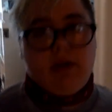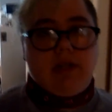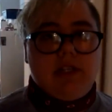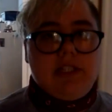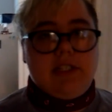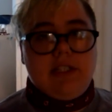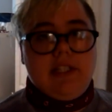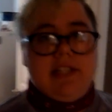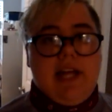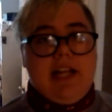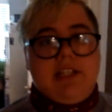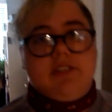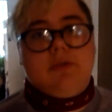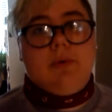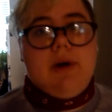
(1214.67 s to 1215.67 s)
Clearly
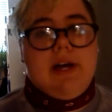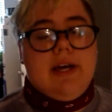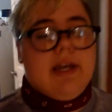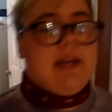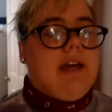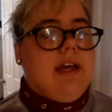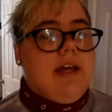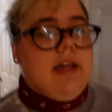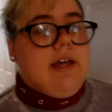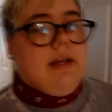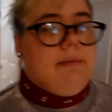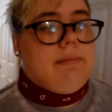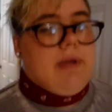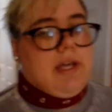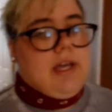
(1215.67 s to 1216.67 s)
that's why
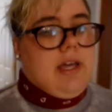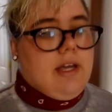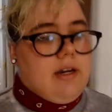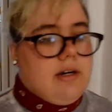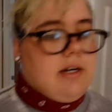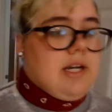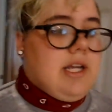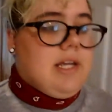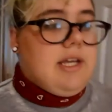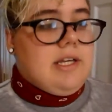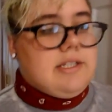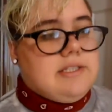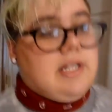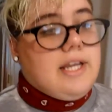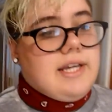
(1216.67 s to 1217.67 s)
my hair
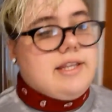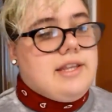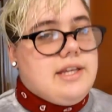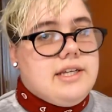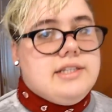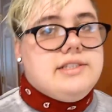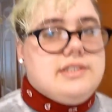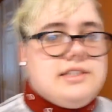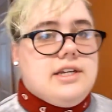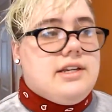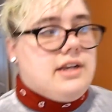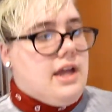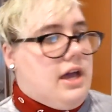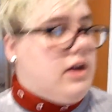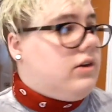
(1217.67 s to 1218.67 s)
is like this
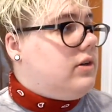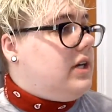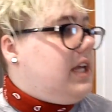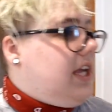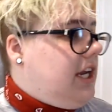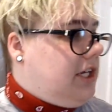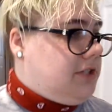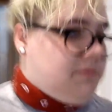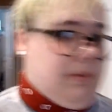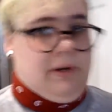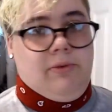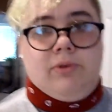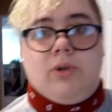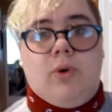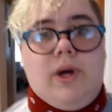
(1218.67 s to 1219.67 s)
and now it has
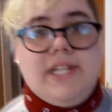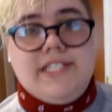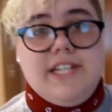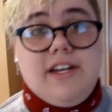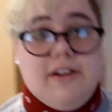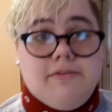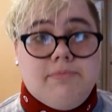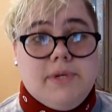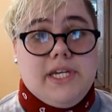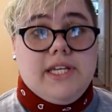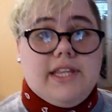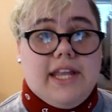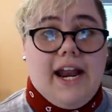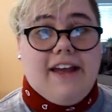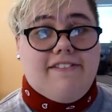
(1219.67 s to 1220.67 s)
been requested of me
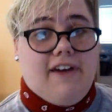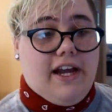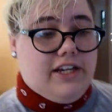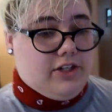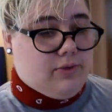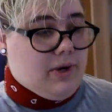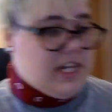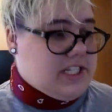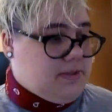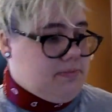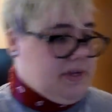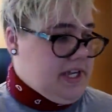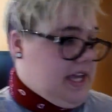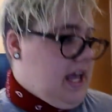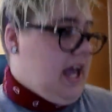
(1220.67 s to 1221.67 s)
that I find a
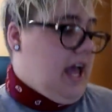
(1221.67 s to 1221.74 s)
recipe